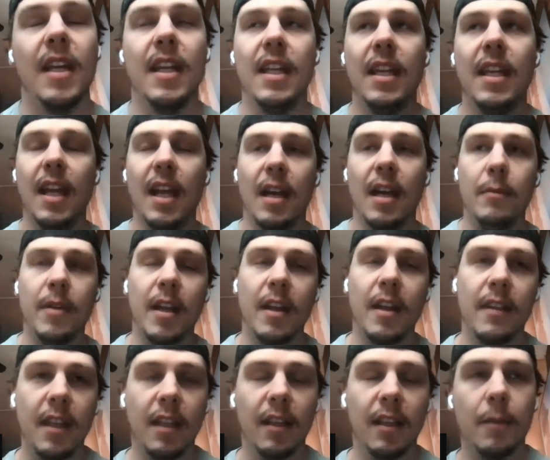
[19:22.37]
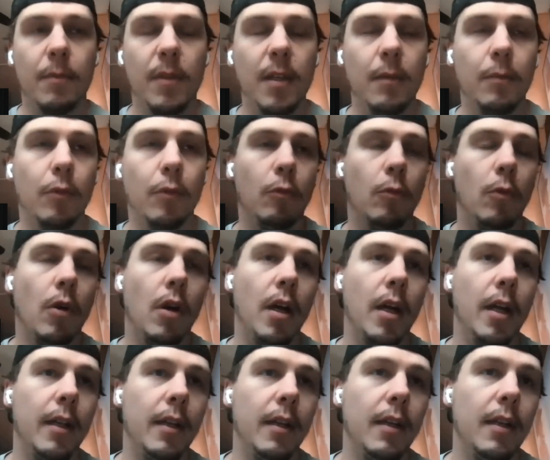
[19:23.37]
Yeah, I mean, I think like people
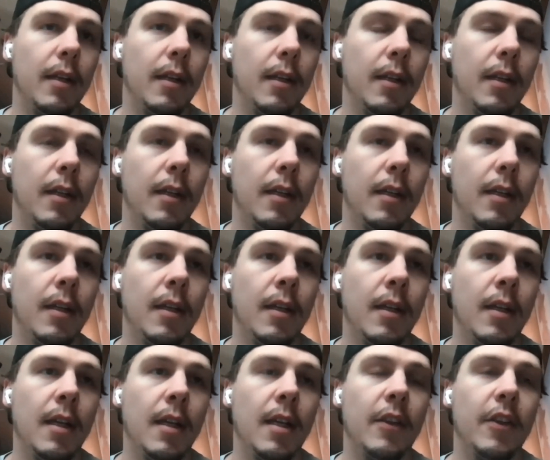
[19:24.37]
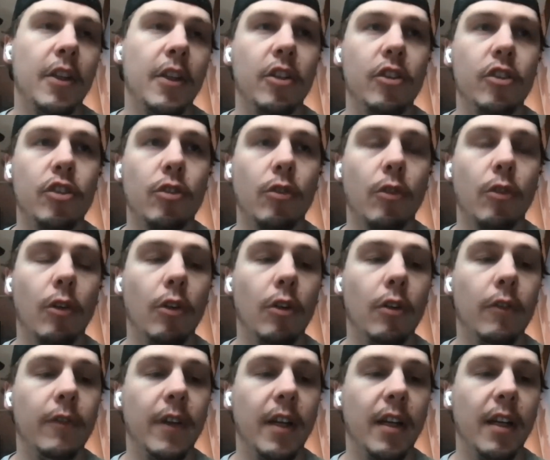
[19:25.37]
want the control
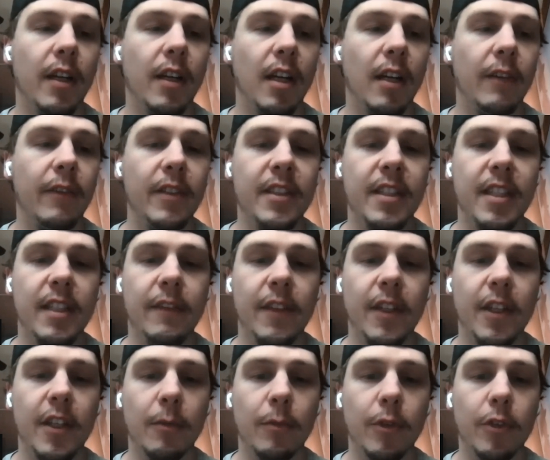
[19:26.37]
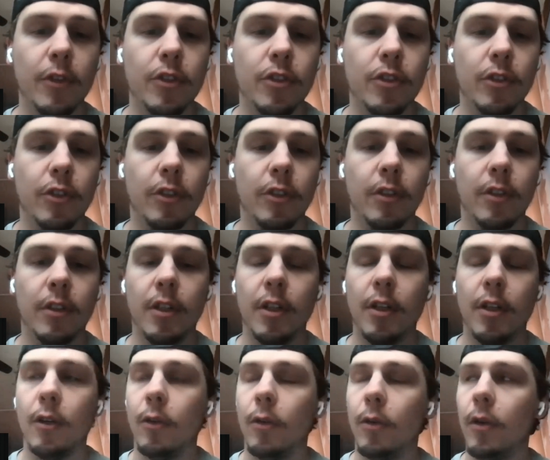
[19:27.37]
of a TV commercial
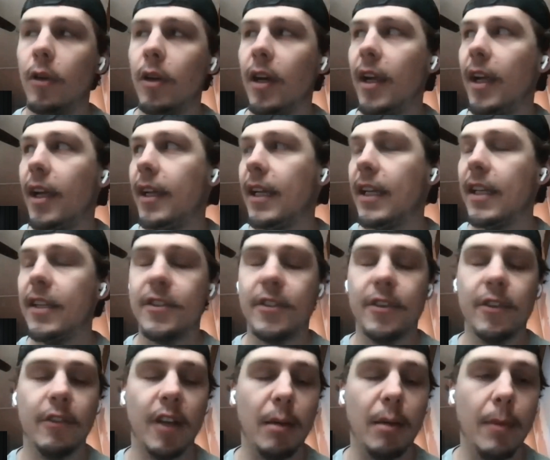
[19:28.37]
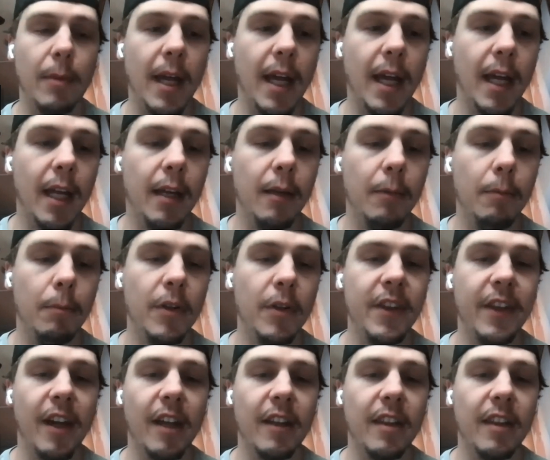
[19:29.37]
or a Instagram ad, but
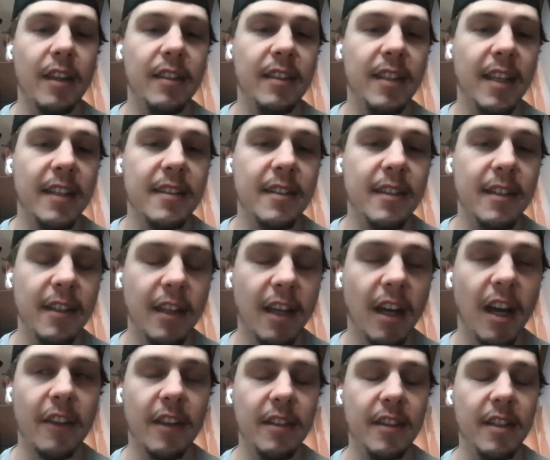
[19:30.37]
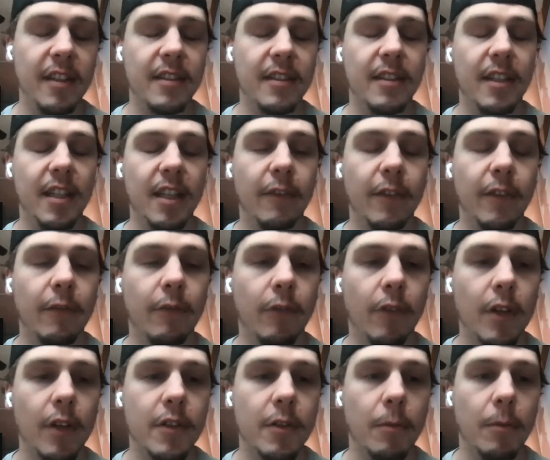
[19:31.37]
the authenticity of
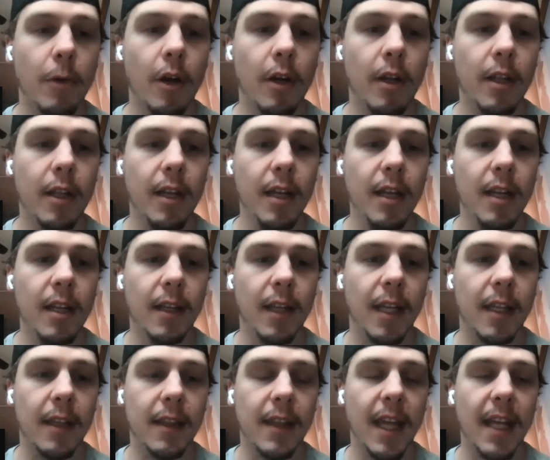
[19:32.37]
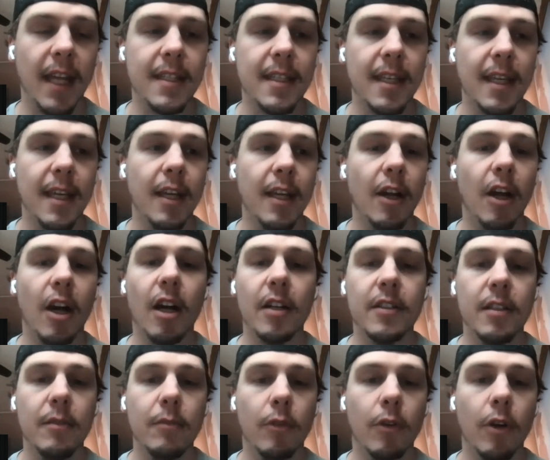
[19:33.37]
influencer marketing, and like that's a
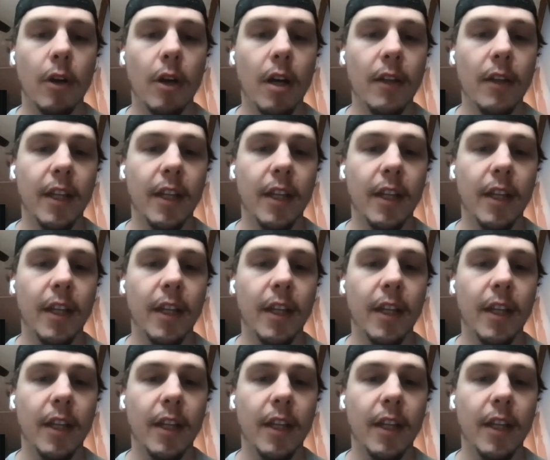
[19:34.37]
oxymoron.